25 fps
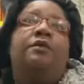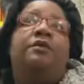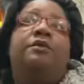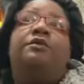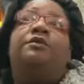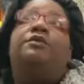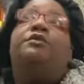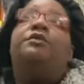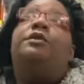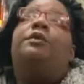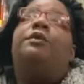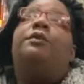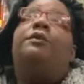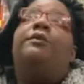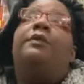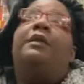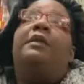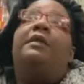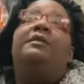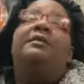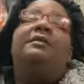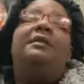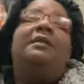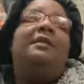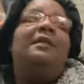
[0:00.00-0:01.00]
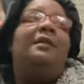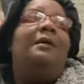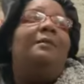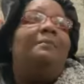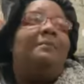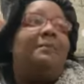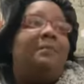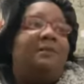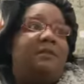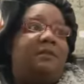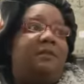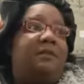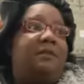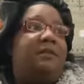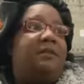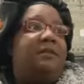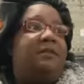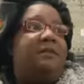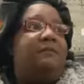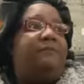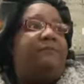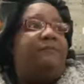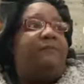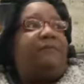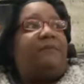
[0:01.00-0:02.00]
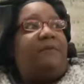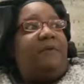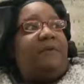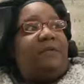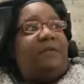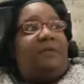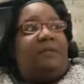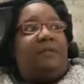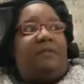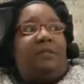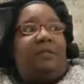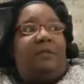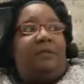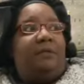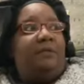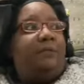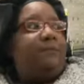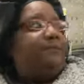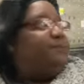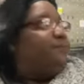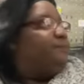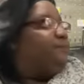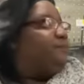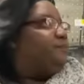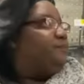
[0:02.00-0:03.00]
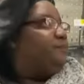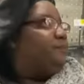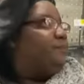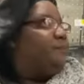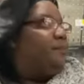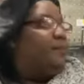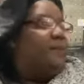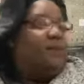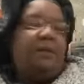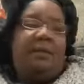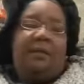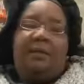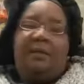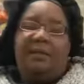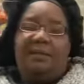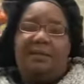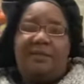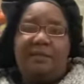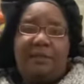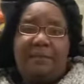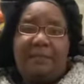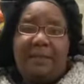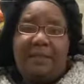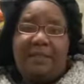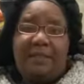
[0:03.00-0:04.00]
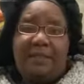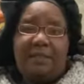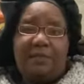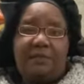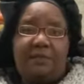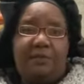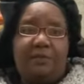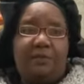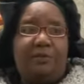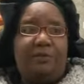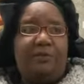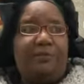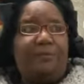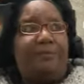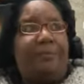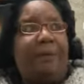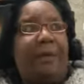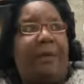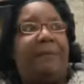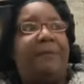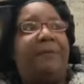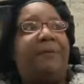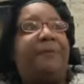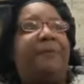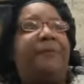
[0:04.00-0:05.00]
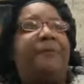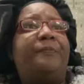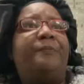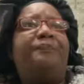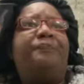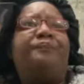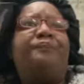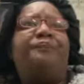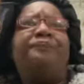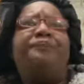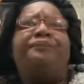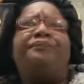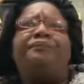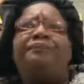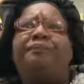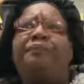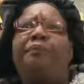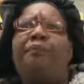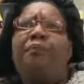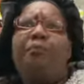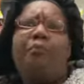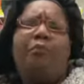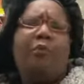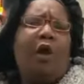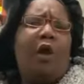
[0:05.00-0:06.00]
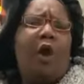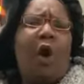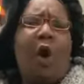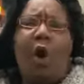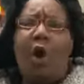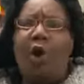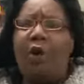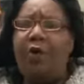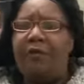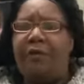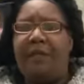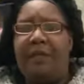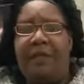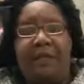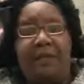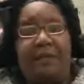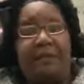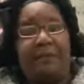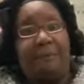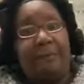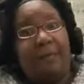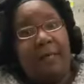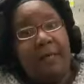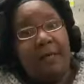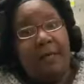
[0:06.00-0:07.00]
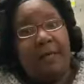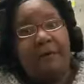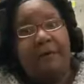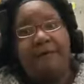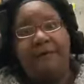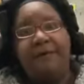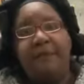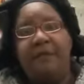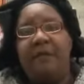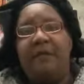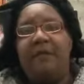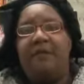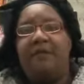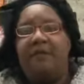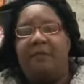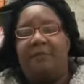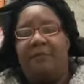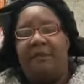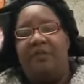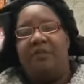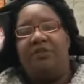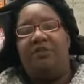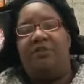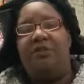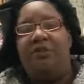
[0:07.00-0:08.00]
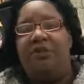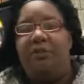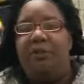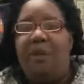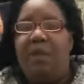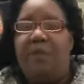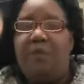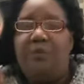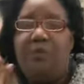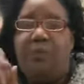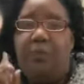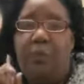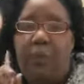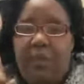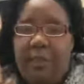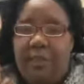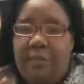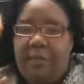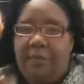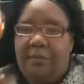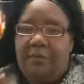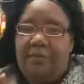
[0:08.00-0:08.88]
So let's get up into this video. It's going to be digital, paper, all the and above. Make sure you watch one of